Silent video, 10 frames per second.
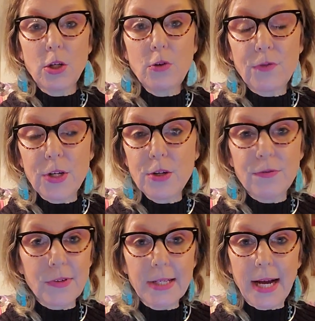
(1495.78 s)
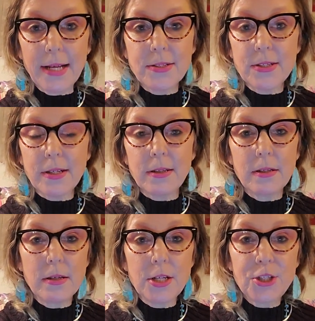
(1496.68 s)
You, you forgot to
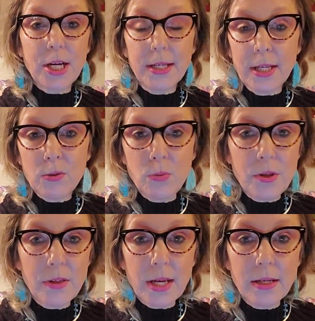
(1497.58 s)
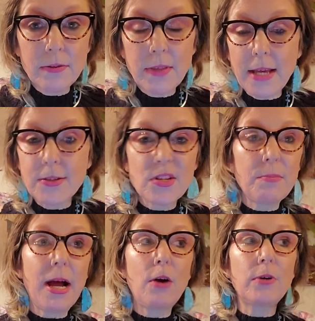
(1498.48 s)
check in within. They
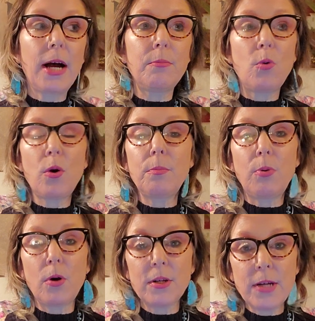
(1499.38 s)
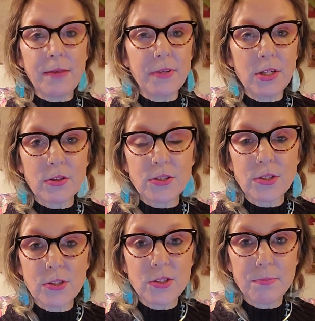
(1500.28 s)
somehow got more important on your
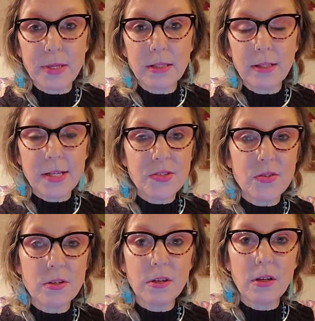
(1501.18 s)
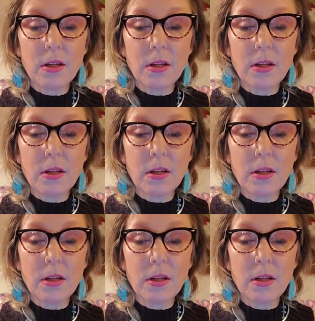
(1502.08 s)
t- to be list.